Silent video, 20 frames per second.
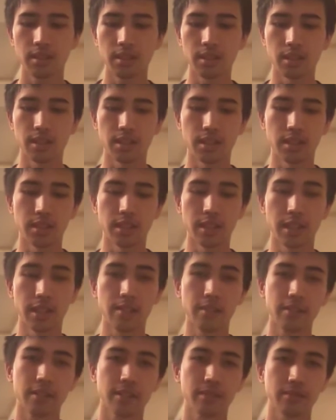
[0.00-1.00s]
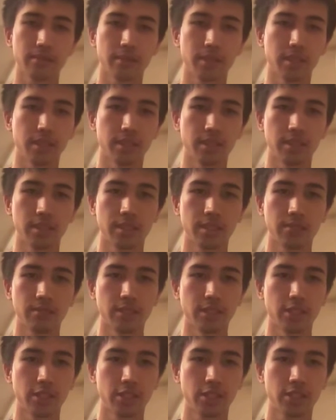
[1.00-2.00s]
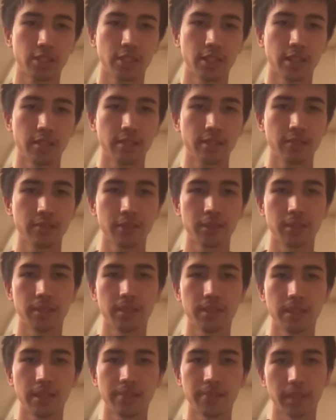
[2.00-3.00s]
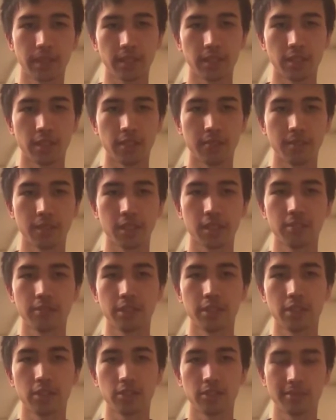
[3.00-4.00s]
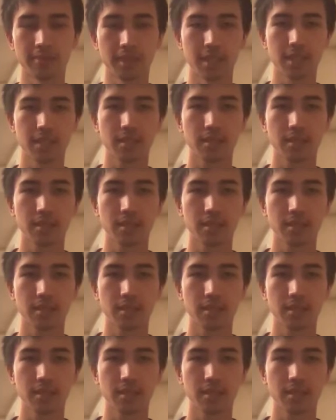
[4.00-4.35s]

how can we make an object reach orbit?